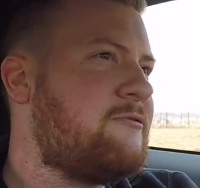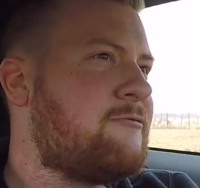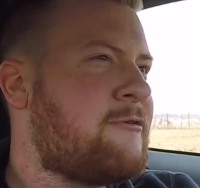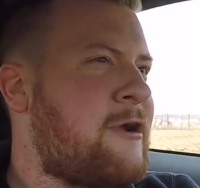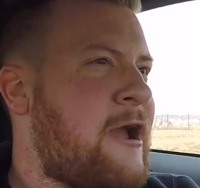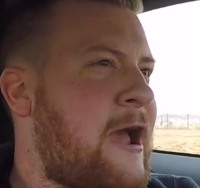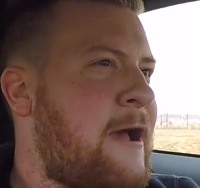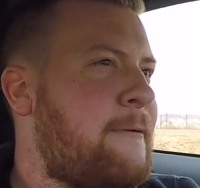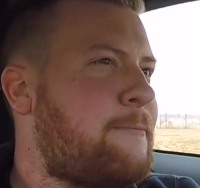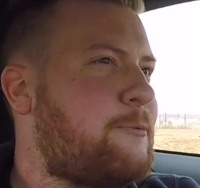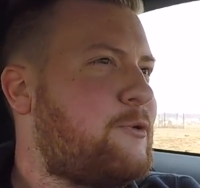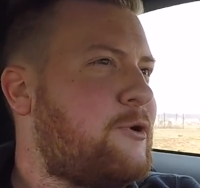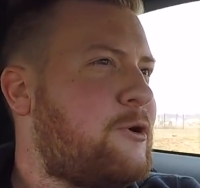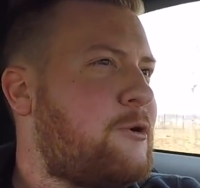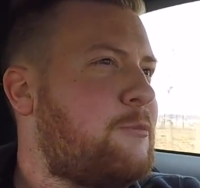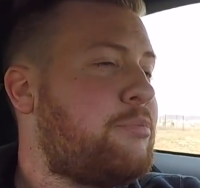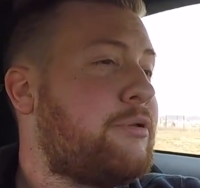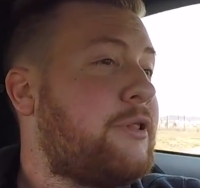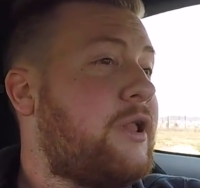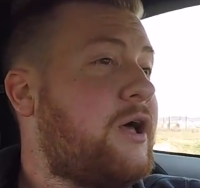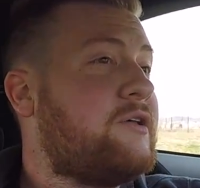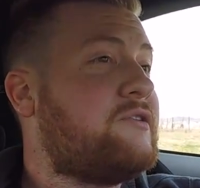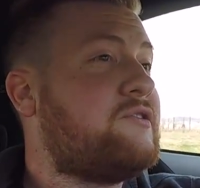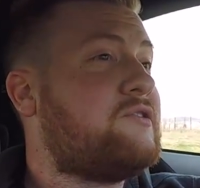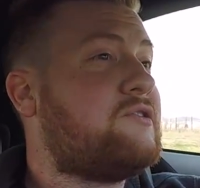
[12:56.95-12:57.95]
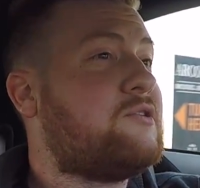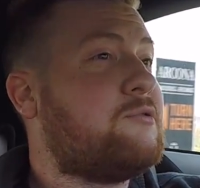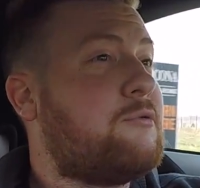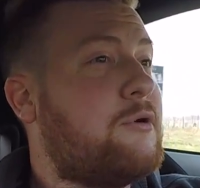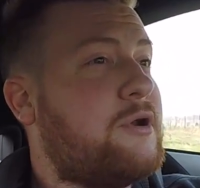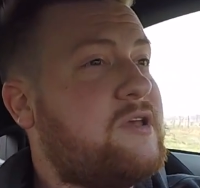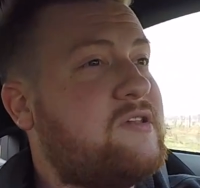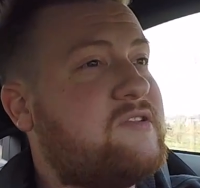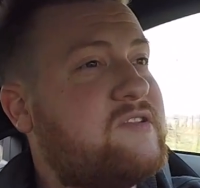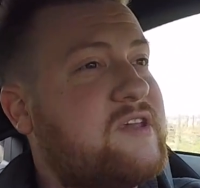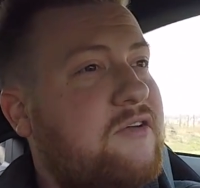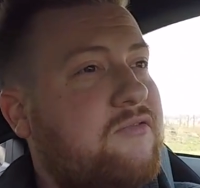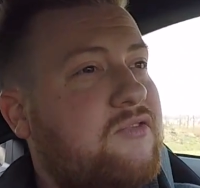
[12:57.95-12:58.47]
Raptor plus
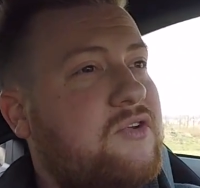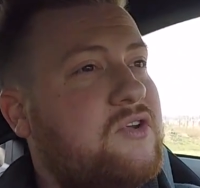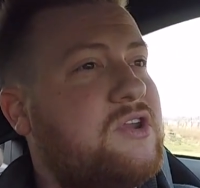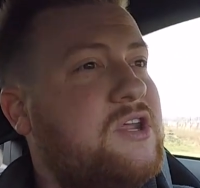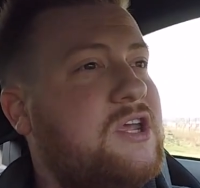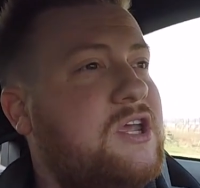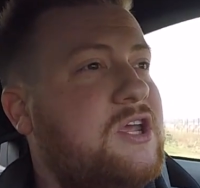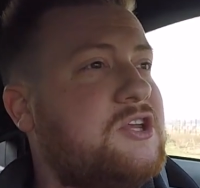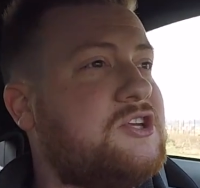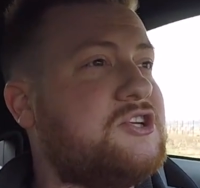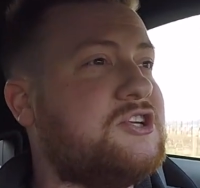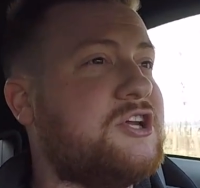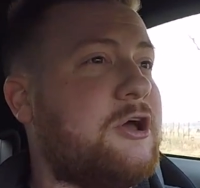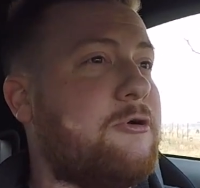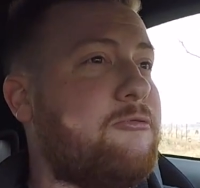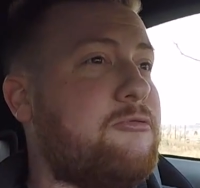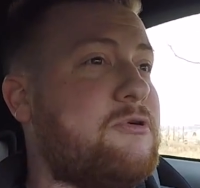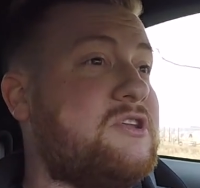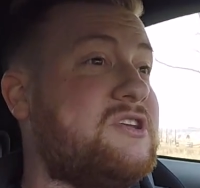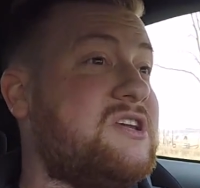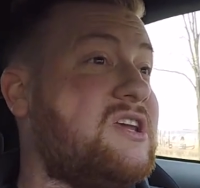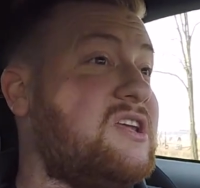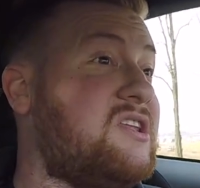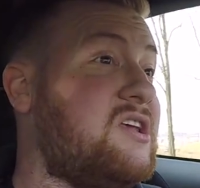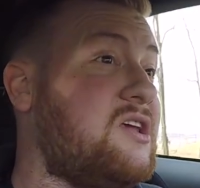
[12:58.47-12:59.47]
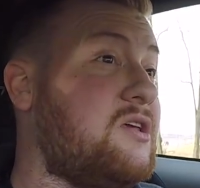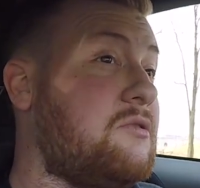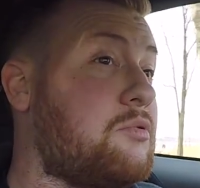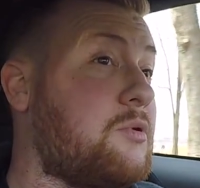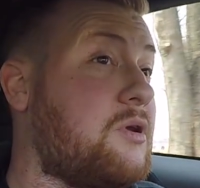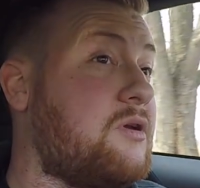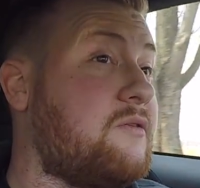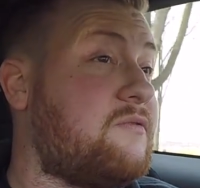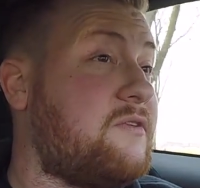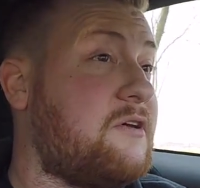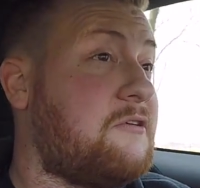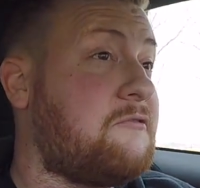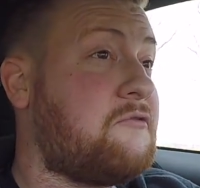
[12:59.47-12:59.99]
2017 Shelby
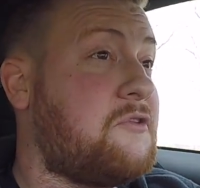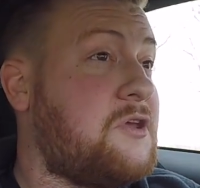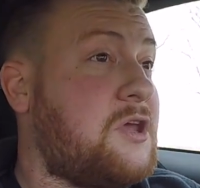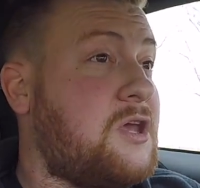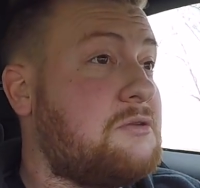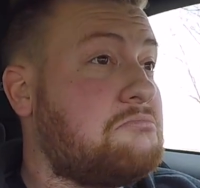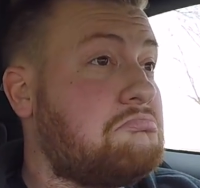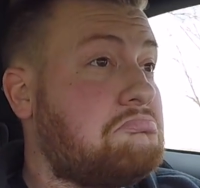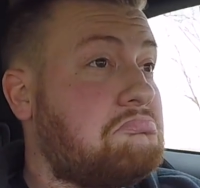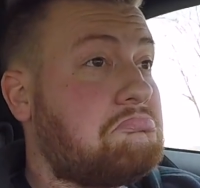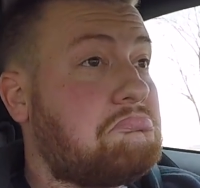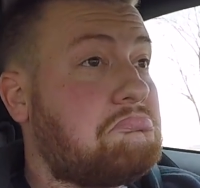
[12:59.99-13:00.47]
GT350?